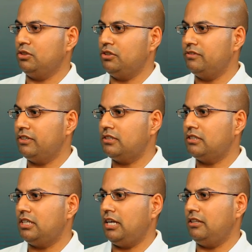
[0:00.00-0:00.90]

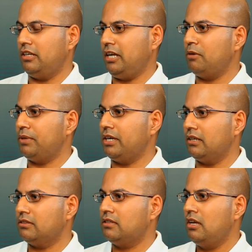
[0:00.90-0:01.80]
University, and they're helping
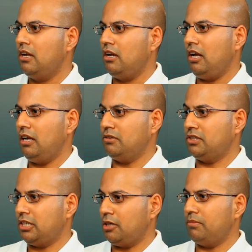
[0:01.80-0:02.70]
us uh,
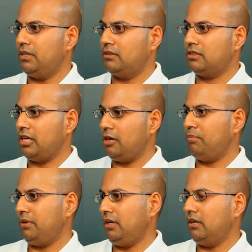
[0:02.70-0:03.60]
set up this
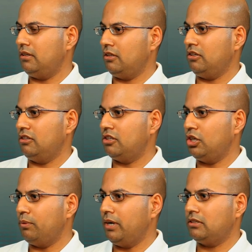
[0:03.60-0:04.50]
cup in the
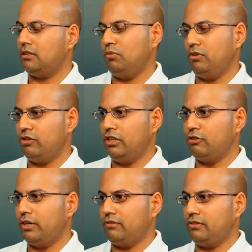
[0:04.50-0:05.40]
U S, and we're really
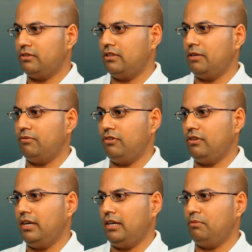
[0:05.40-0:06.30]
grateful to them for
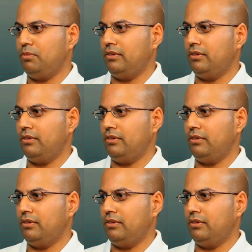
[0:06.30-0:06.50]
their help on